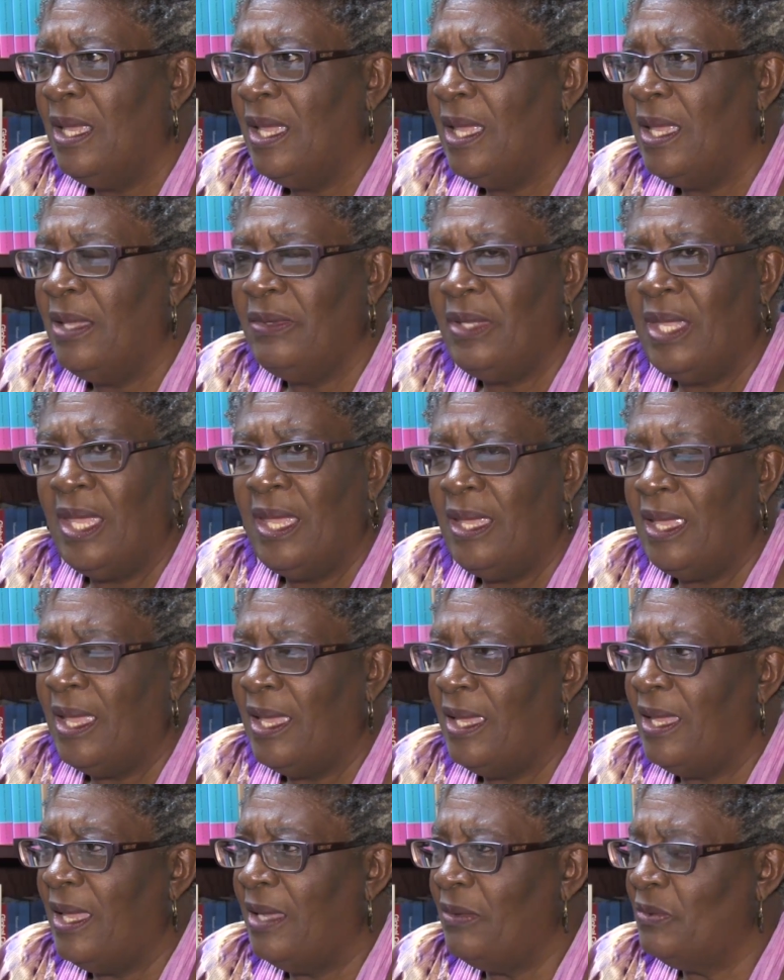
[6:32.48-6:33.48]

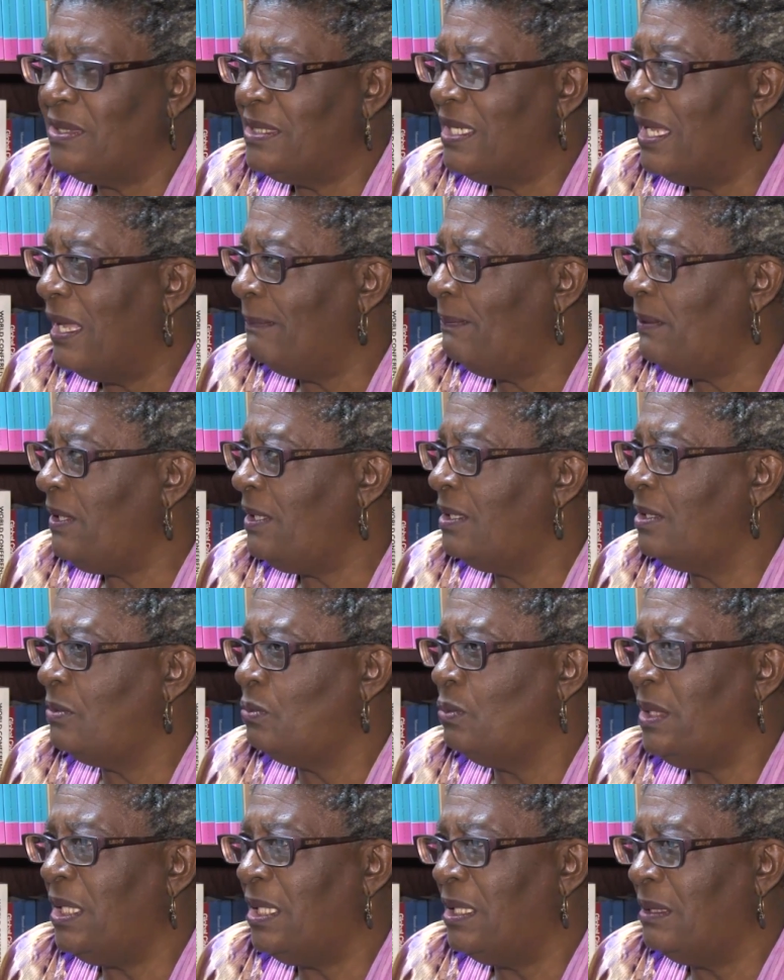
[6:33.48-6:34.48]
I was happy
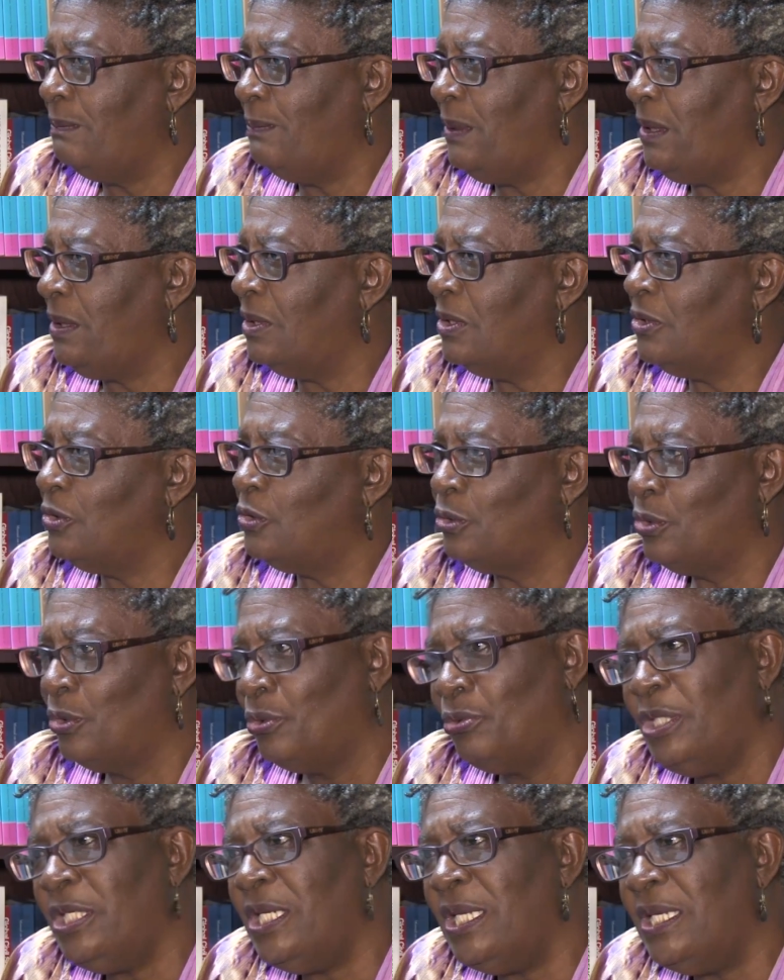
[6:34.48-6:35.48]
that we had begun to
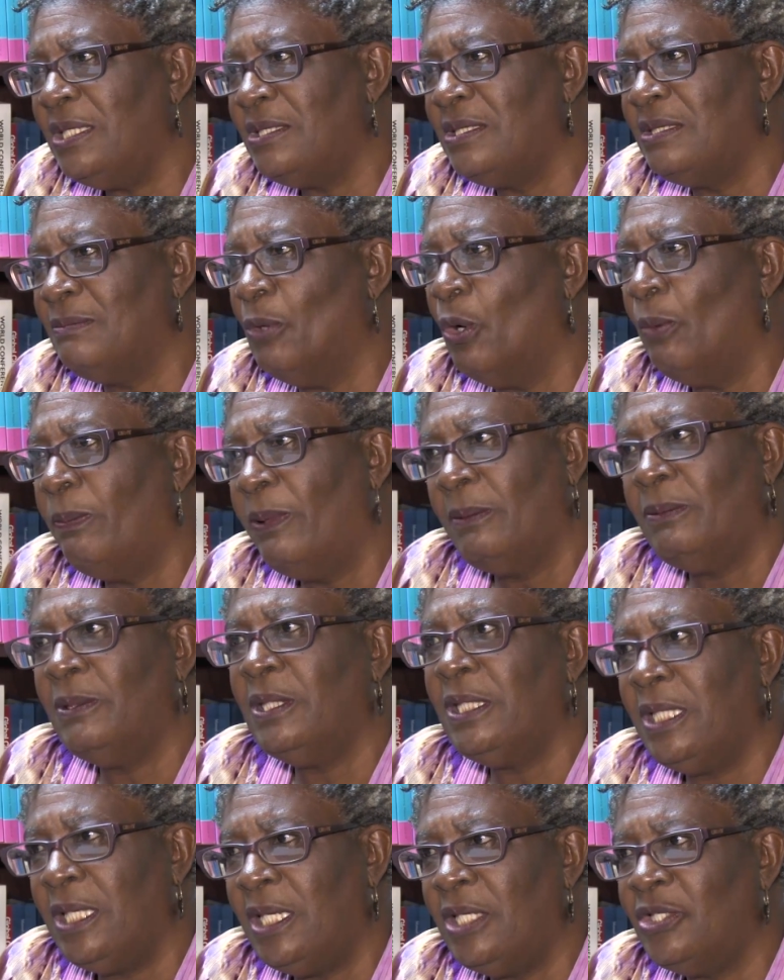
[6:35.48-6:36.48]
create more
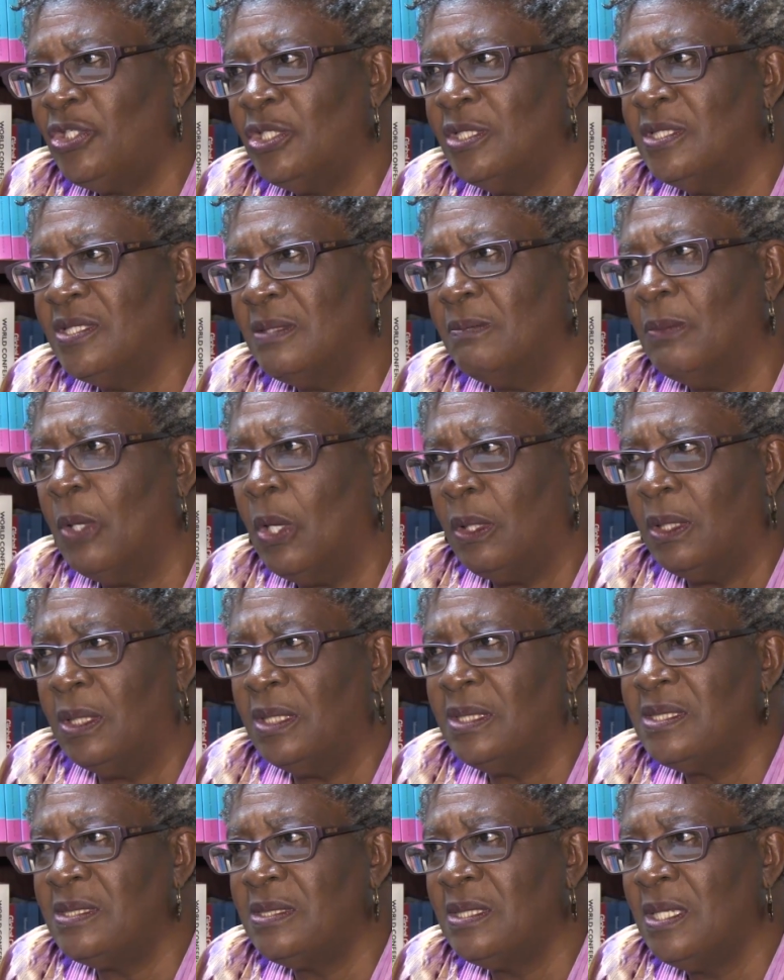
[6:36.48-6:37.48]
publications among
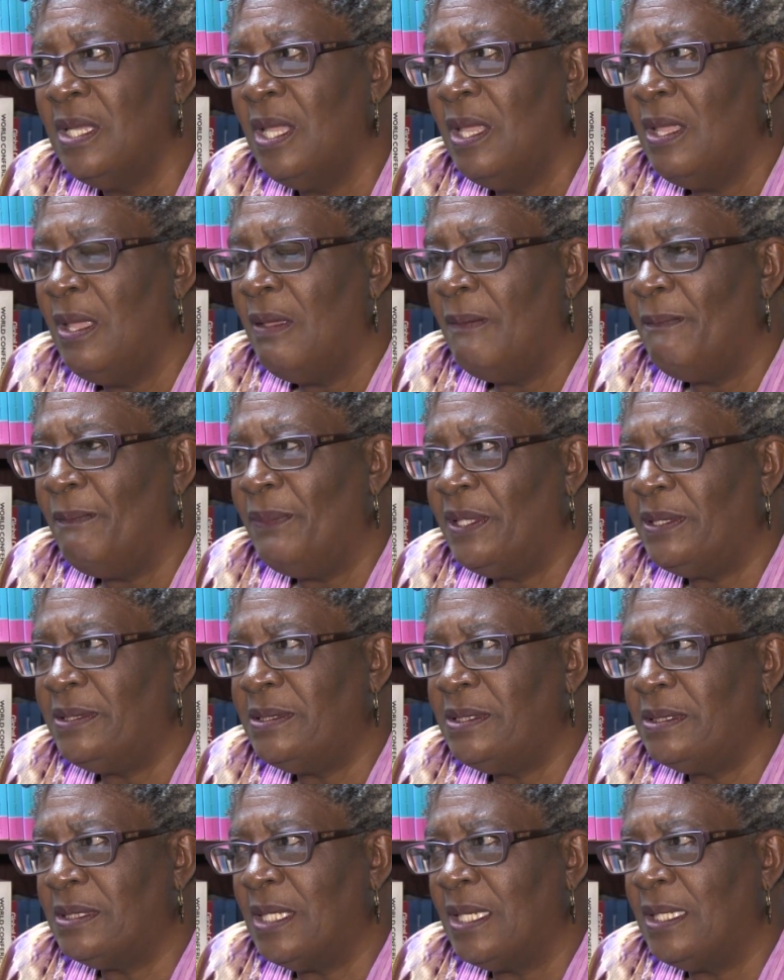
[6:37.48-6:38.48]
us,
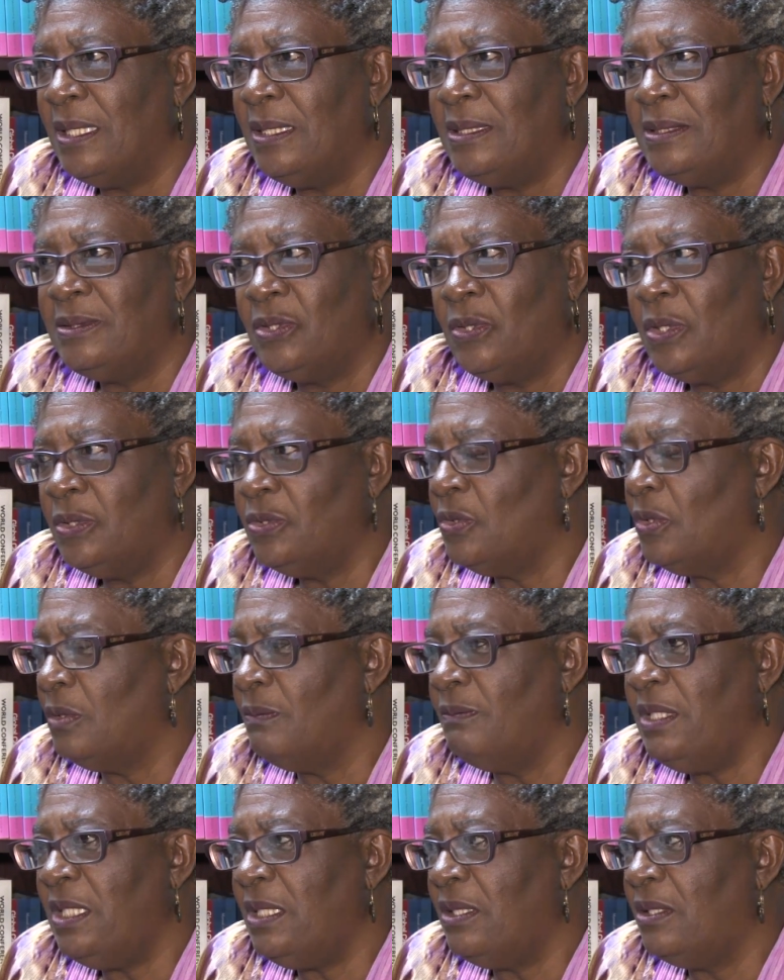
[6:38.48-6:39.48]
but it dawned
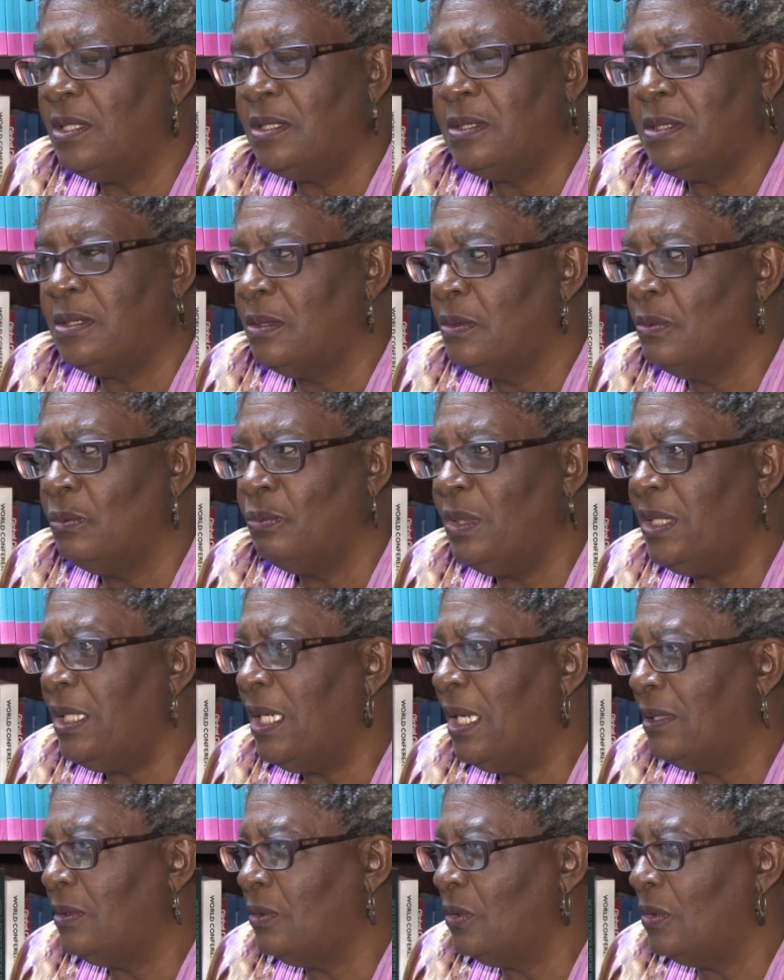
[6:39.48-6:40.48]
on me that we
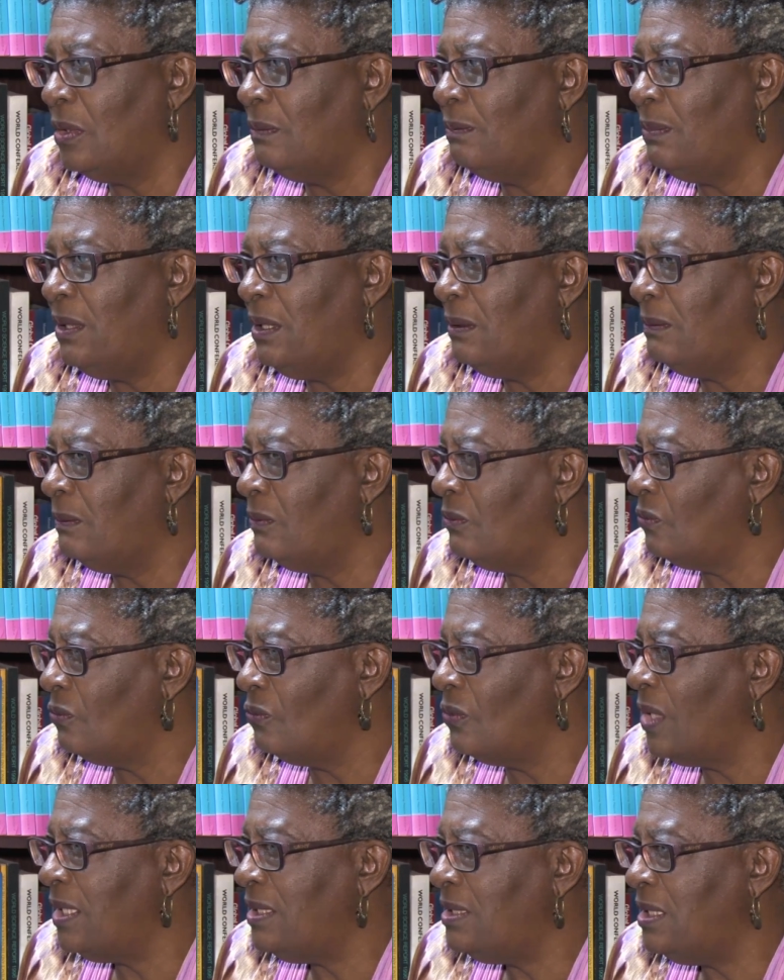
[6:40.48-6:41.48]
had not been
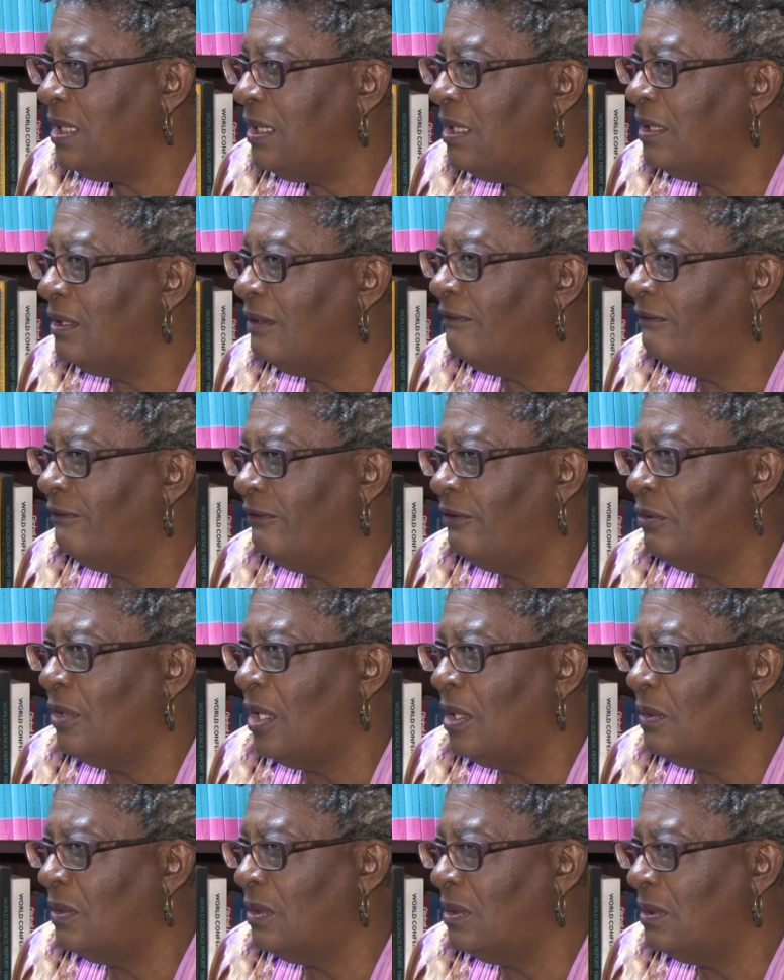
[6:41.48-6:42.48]
writing enough for
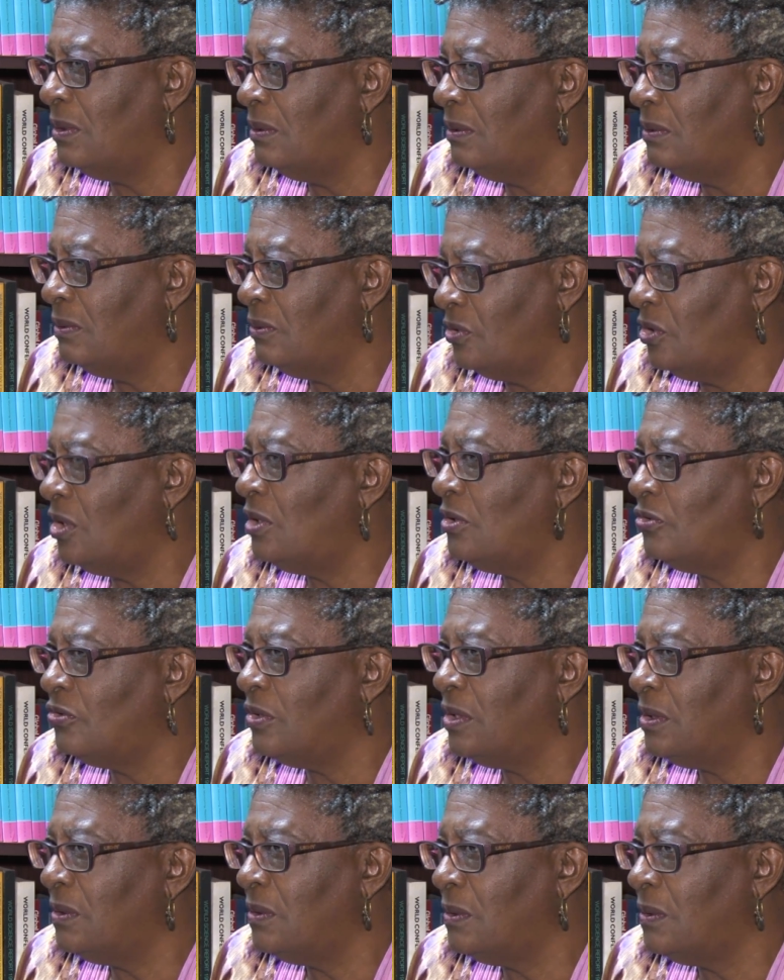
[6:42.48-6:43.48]
our
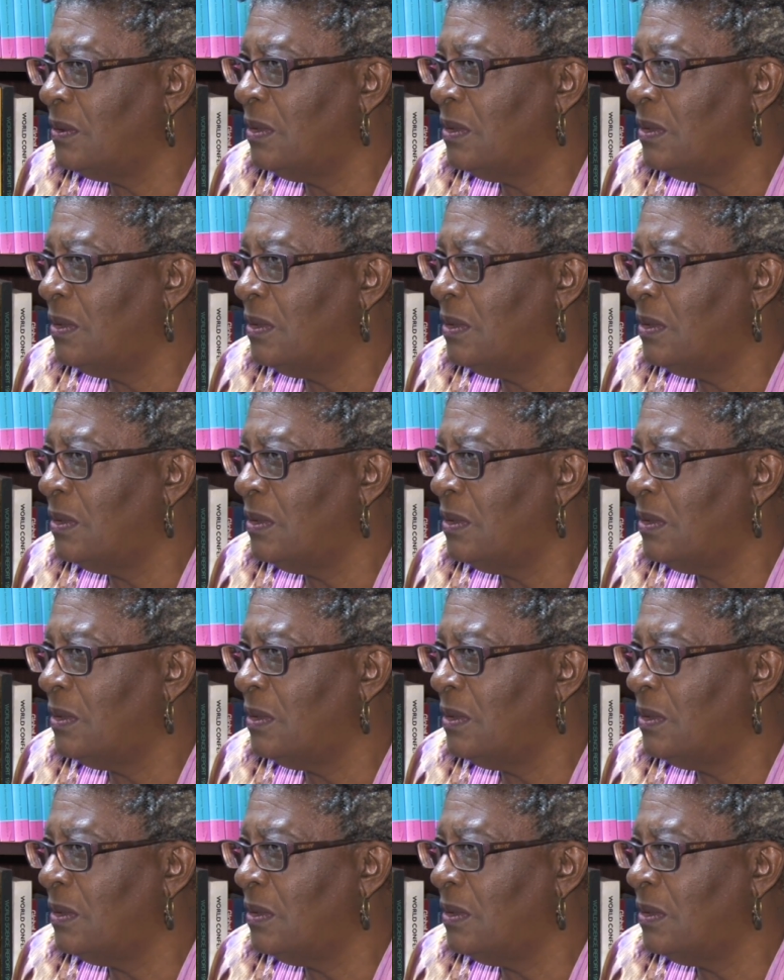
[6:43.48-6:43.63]
children.